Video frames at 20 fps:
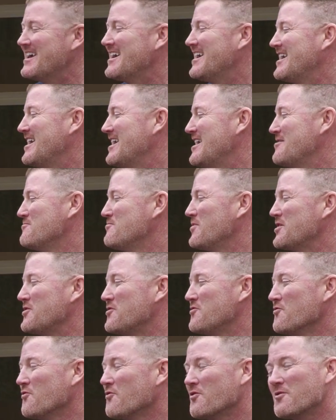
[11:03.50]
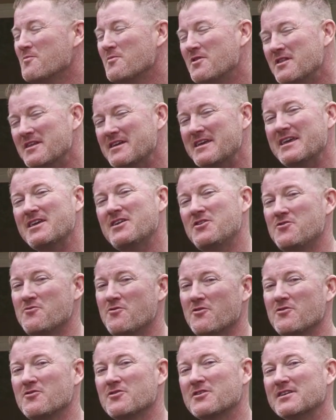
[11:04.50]
But normally you
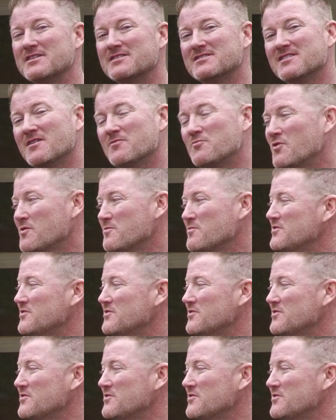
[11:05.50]
are looking somewhere